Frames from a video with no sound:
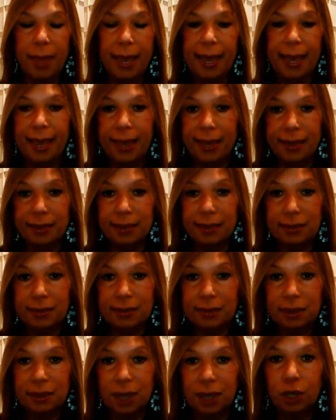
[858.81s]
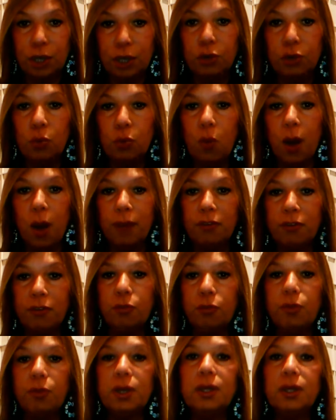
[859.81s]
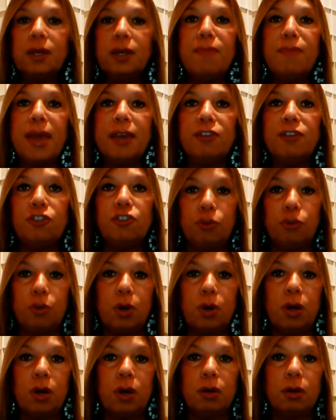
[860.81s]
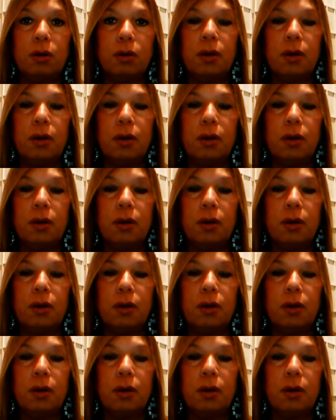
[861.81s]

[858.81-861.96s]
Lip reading: is you want to really make sure